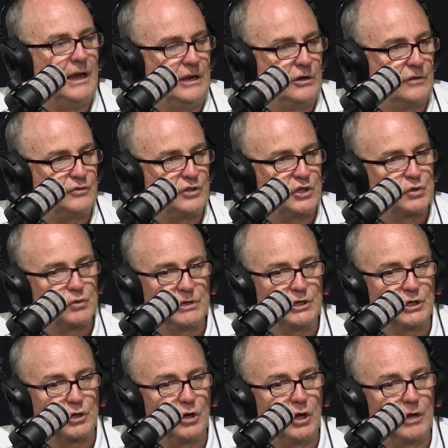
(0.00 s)
and I've just
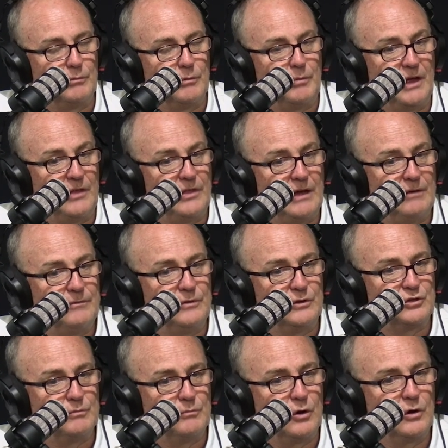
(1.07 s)
written a column about that
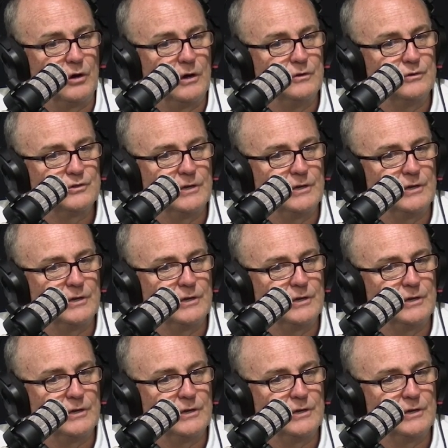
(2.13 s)
for tomorrow,